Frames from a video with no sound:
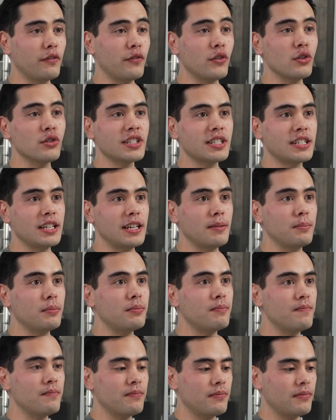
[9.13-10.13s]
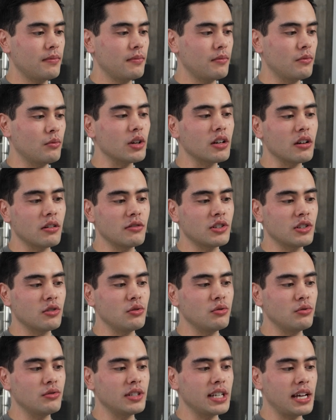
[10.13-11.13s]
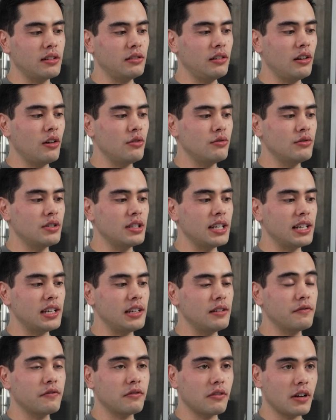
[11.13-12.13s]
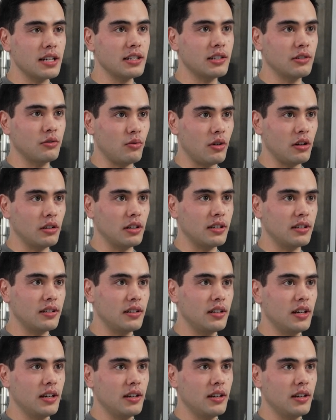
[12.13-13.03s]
The first step, we're going to download the Freighter wallet